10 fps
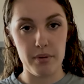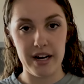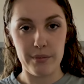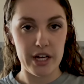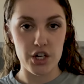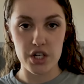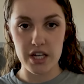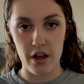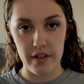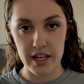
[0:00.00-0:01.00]
and we could just
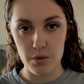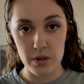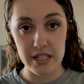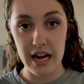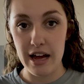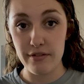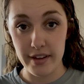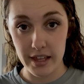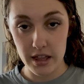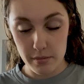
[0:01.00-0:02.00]
tell that he was not
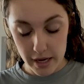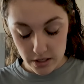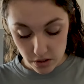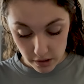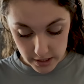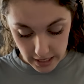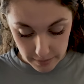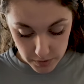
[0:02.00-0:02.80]
feeling the best all the time.